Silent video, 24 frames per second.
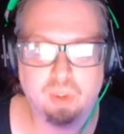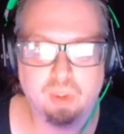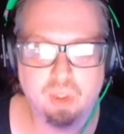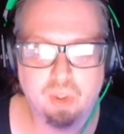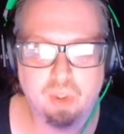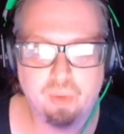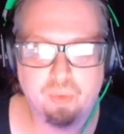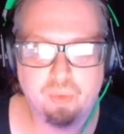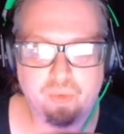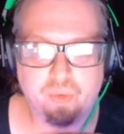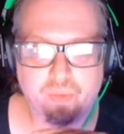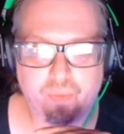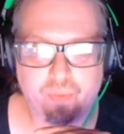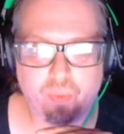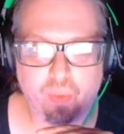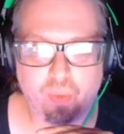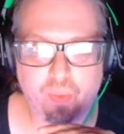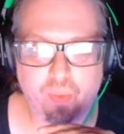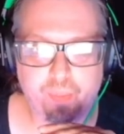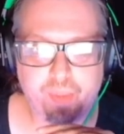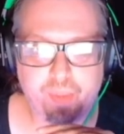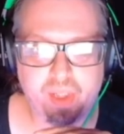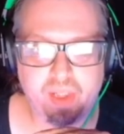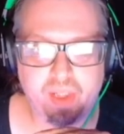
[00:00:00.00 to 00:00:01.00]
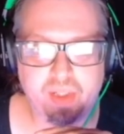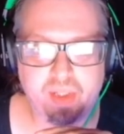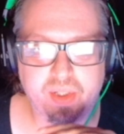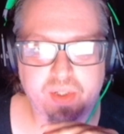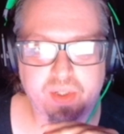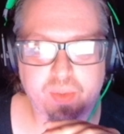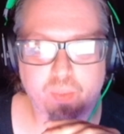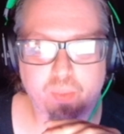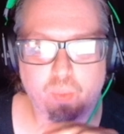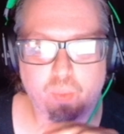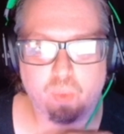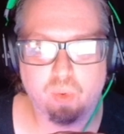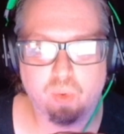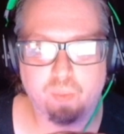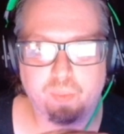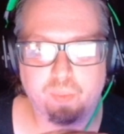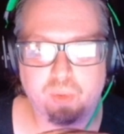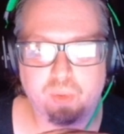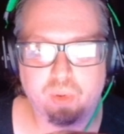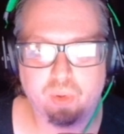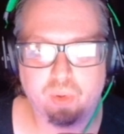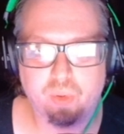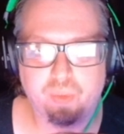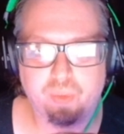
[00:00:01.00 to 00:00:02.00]
the 4-piece warm
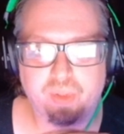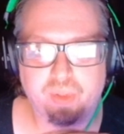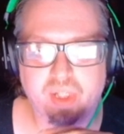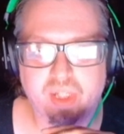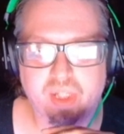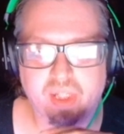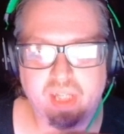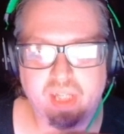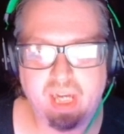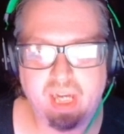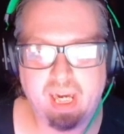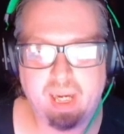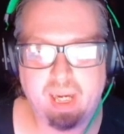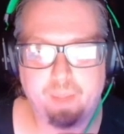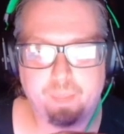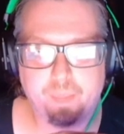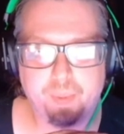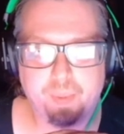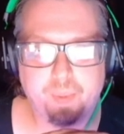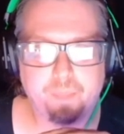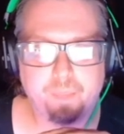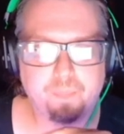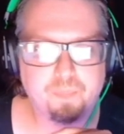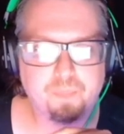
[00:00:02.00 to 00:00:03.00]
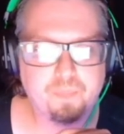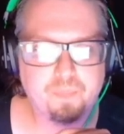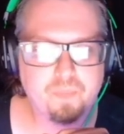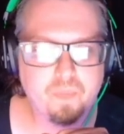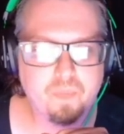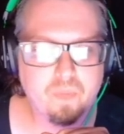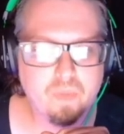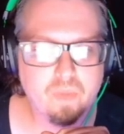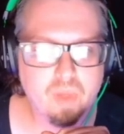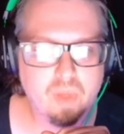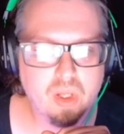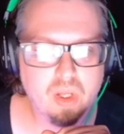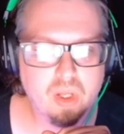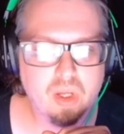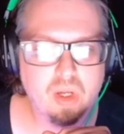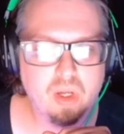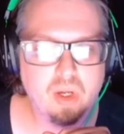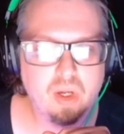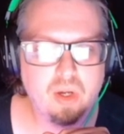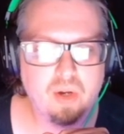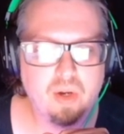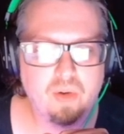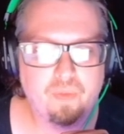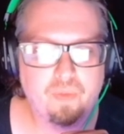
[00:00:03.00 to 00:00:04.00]
clothing cap.
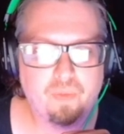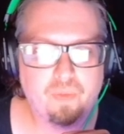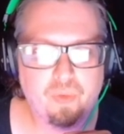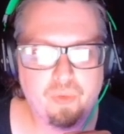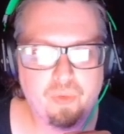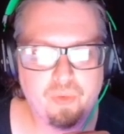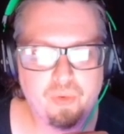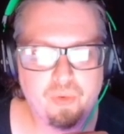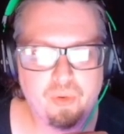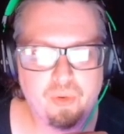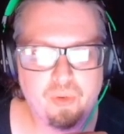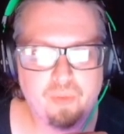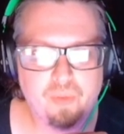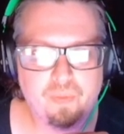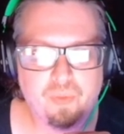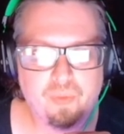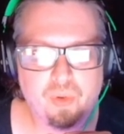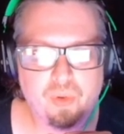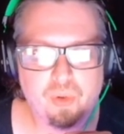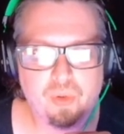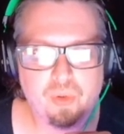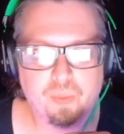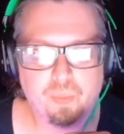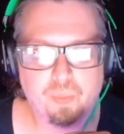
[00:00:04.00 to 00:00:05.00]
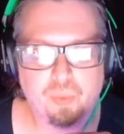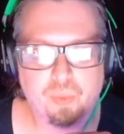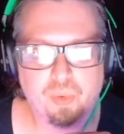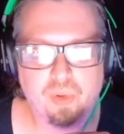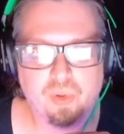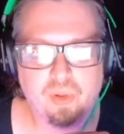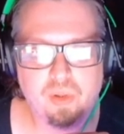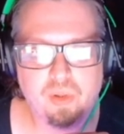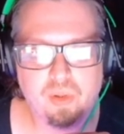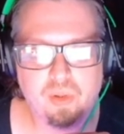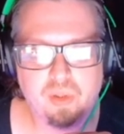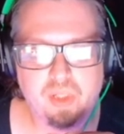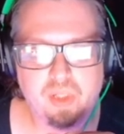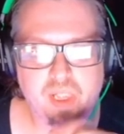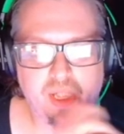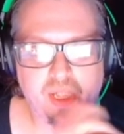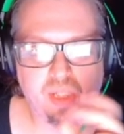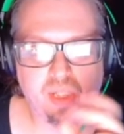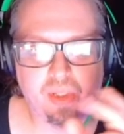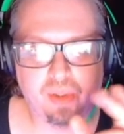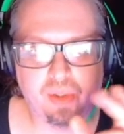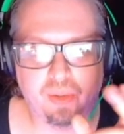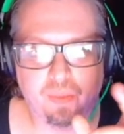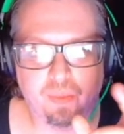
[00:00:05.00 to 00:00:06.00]
Further, Varlamore,
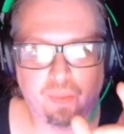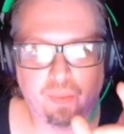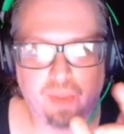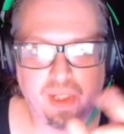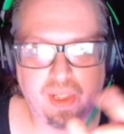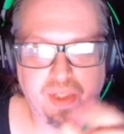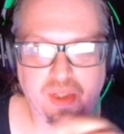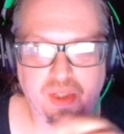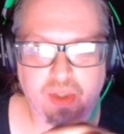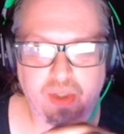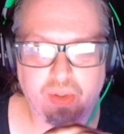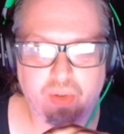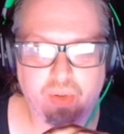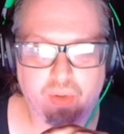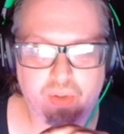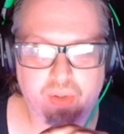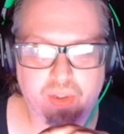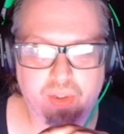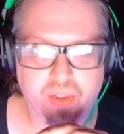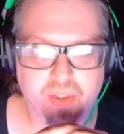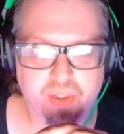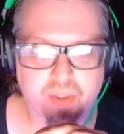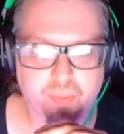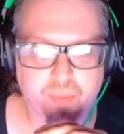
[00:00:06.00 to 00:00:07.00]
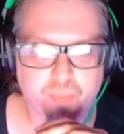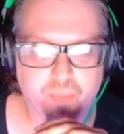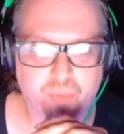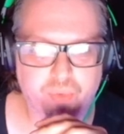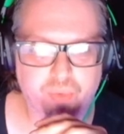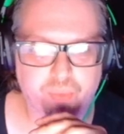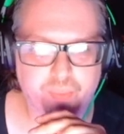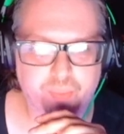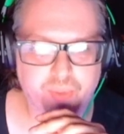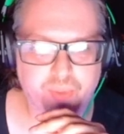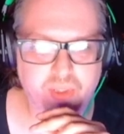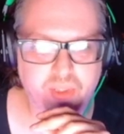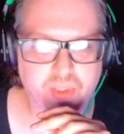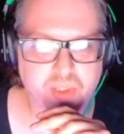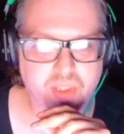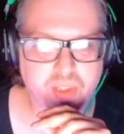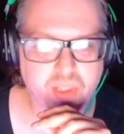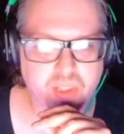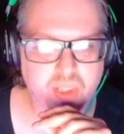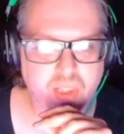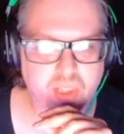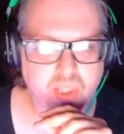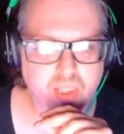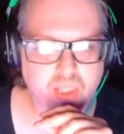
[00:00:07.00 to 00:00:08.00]
the Rising Darkness
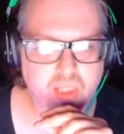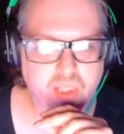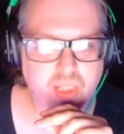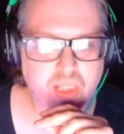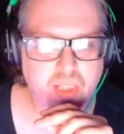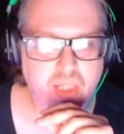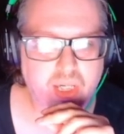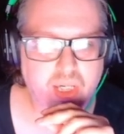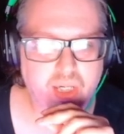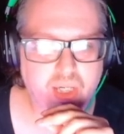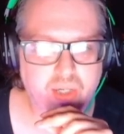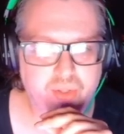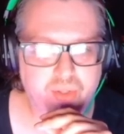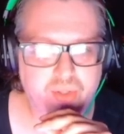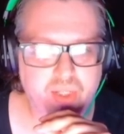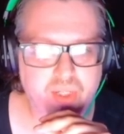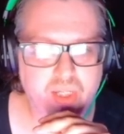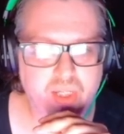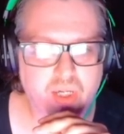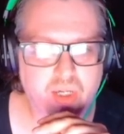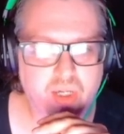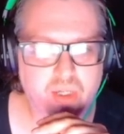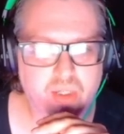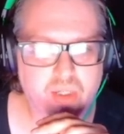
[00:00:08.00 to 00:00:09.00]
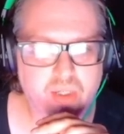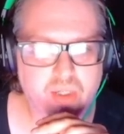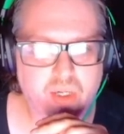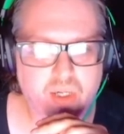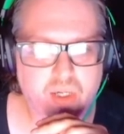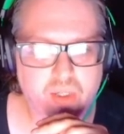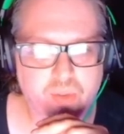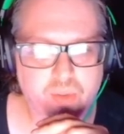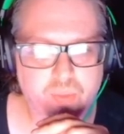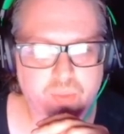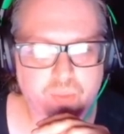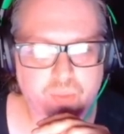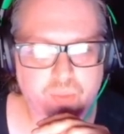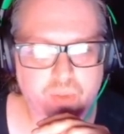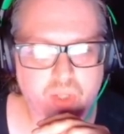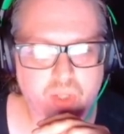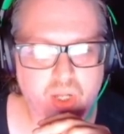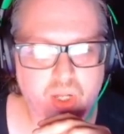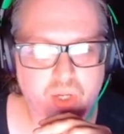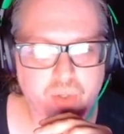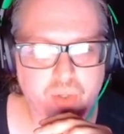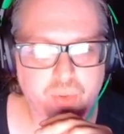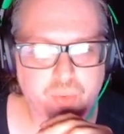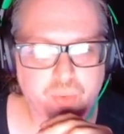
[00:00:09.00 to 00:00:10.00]
improvements. The high cattle
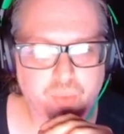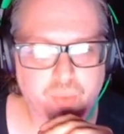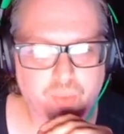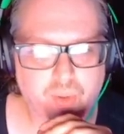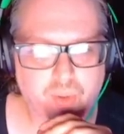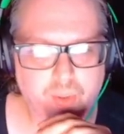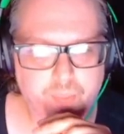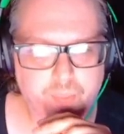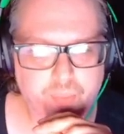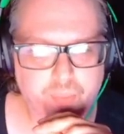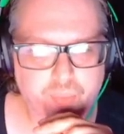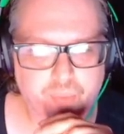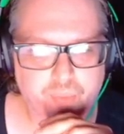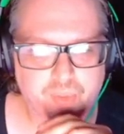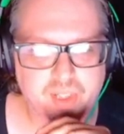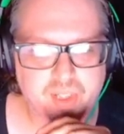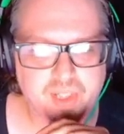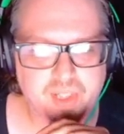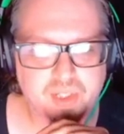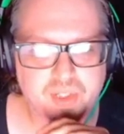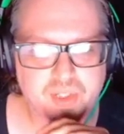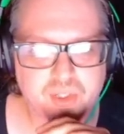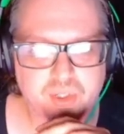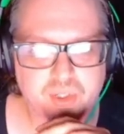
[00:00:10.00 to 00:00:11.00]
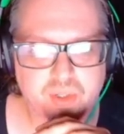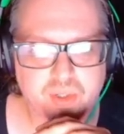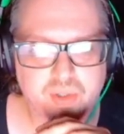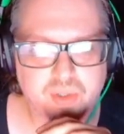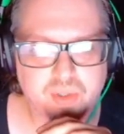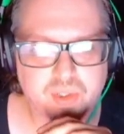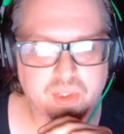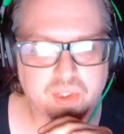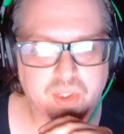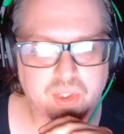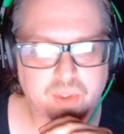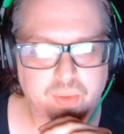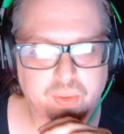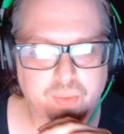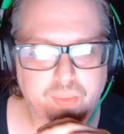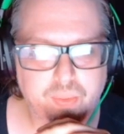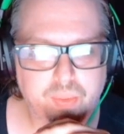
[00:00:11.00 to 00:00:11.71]
drop rates. So,